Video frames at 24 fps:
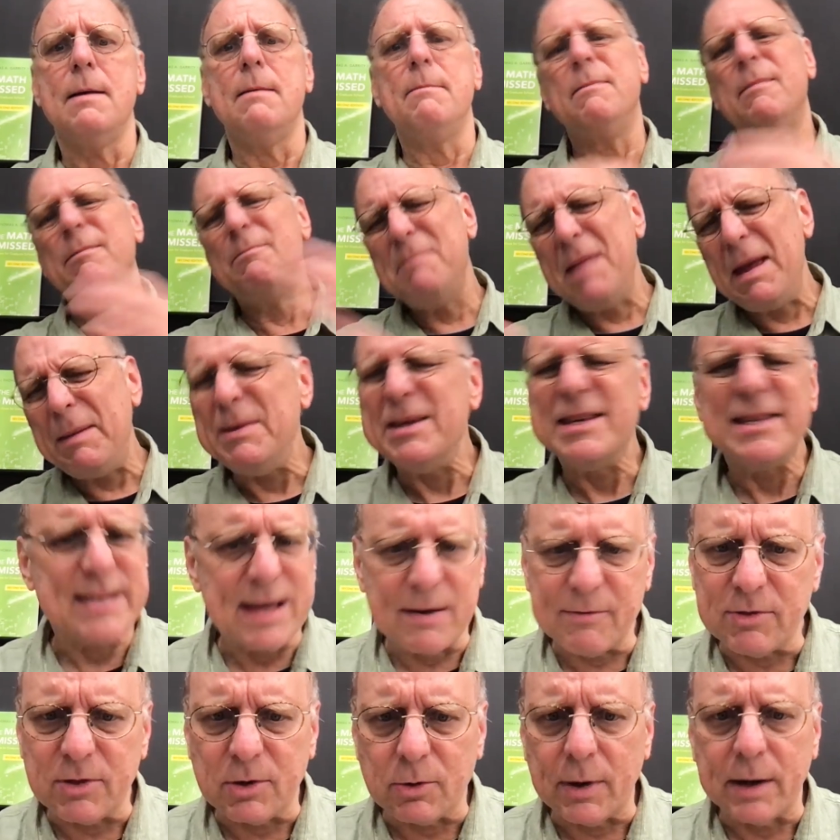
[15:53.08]
maybe
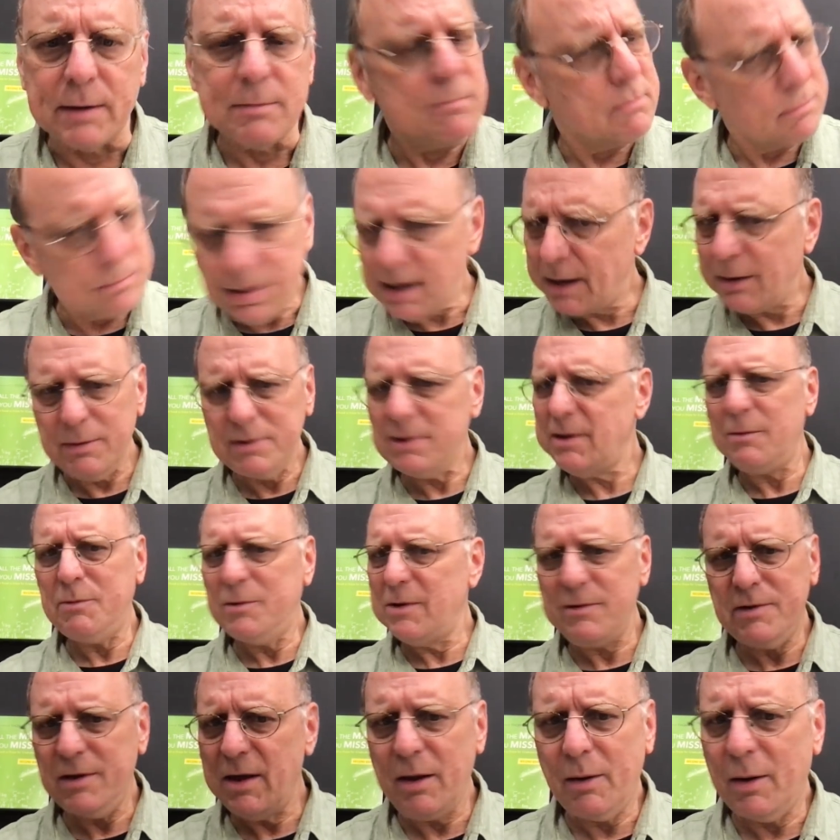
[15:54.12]
seventh grade.
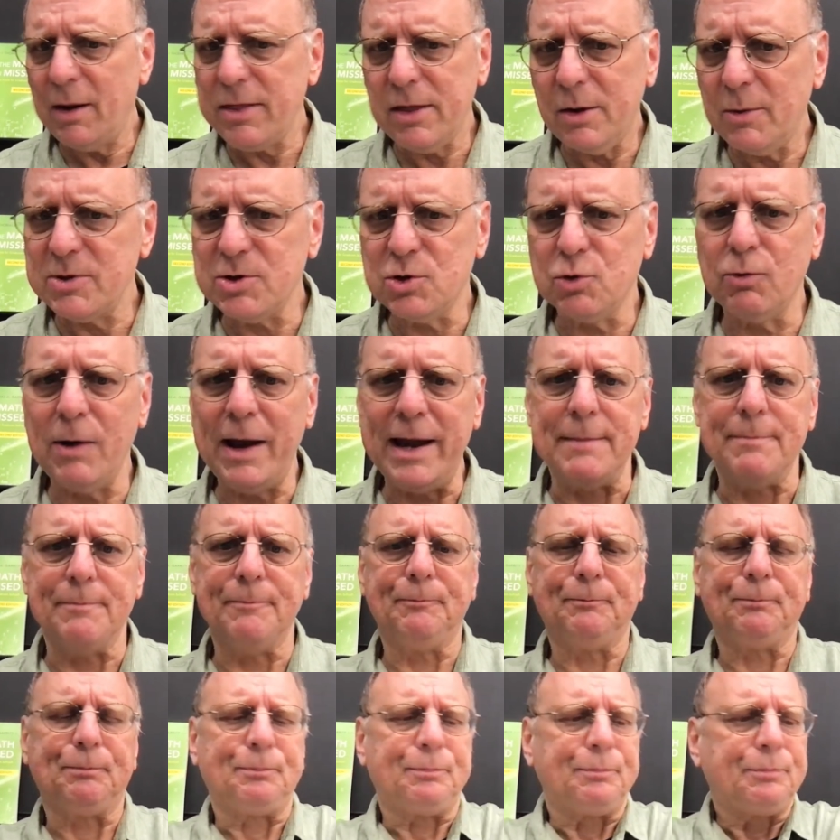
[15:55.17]
I thought it was great.
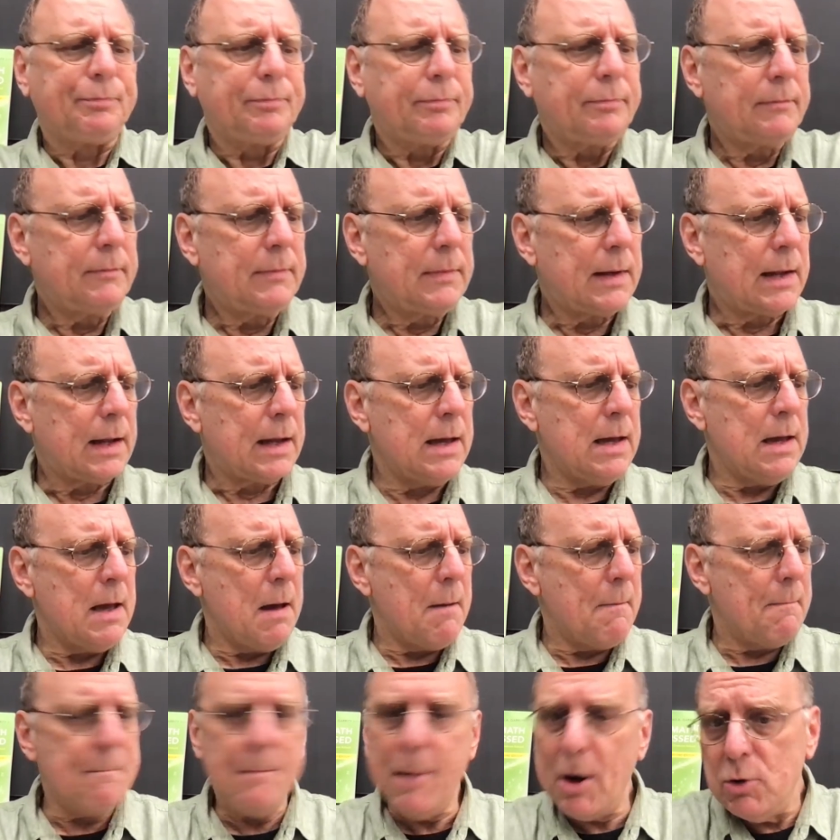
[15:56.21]

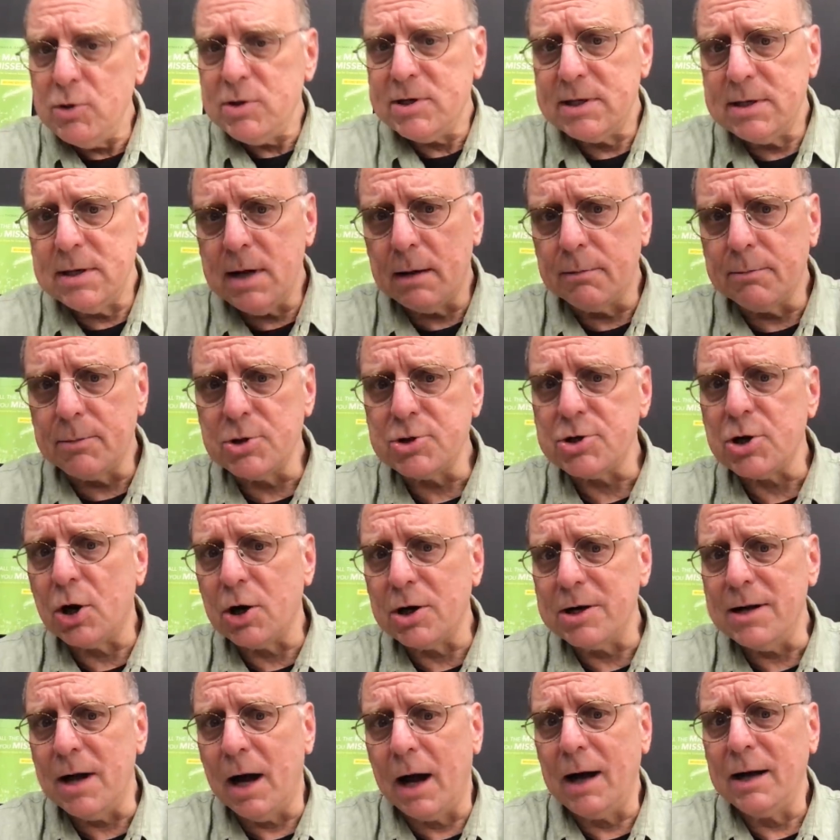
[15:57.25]
Most numbers are
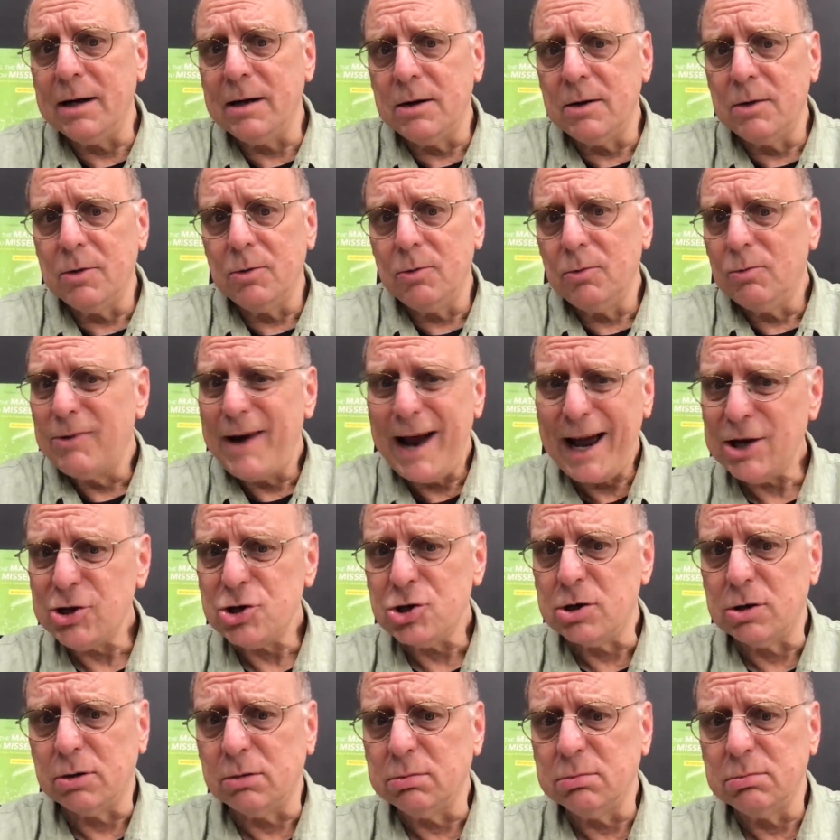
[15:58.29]
not
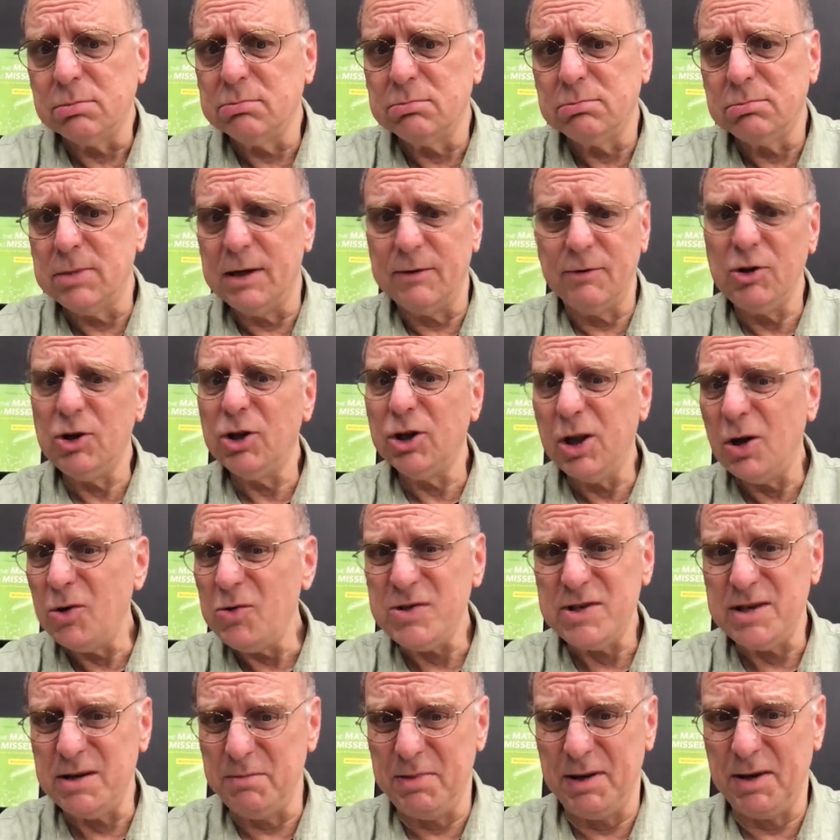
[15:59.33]
rational, even close
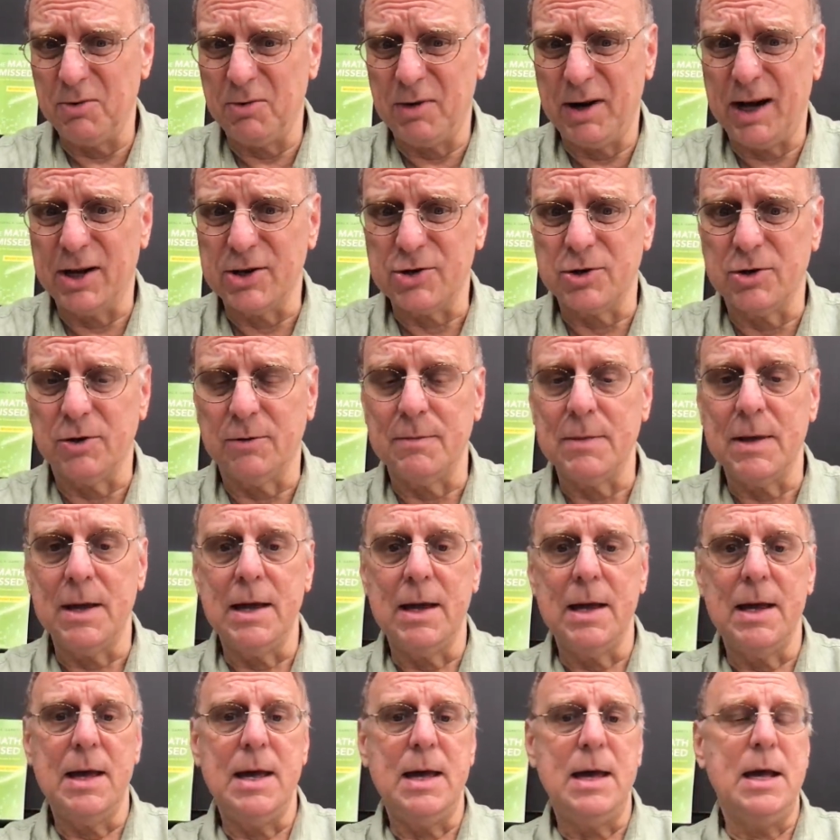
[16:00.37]
to being rational.
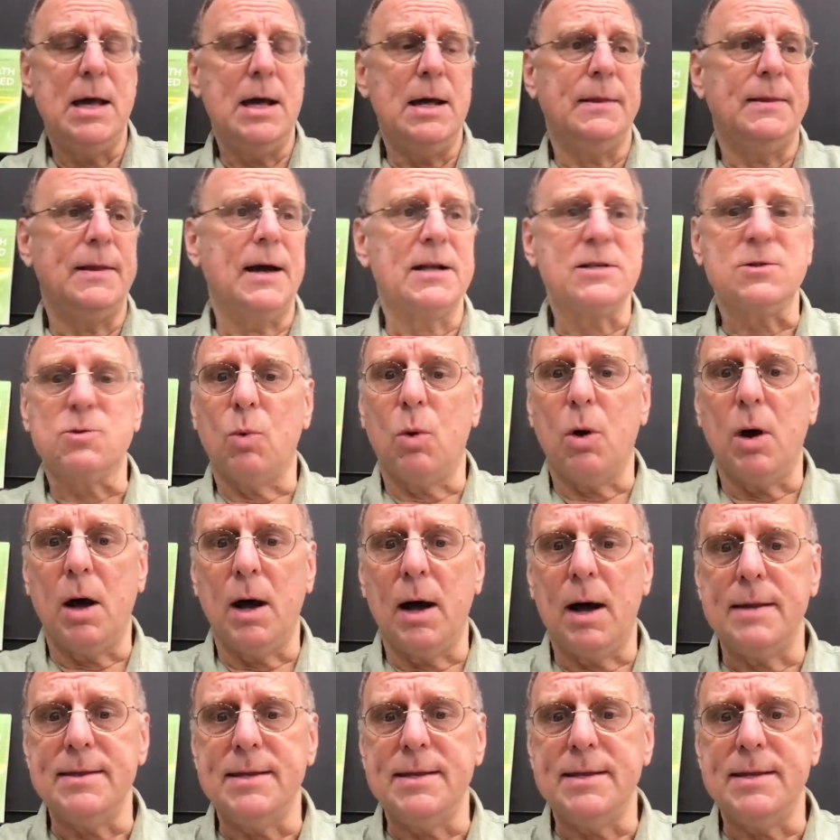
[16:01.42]
That's why the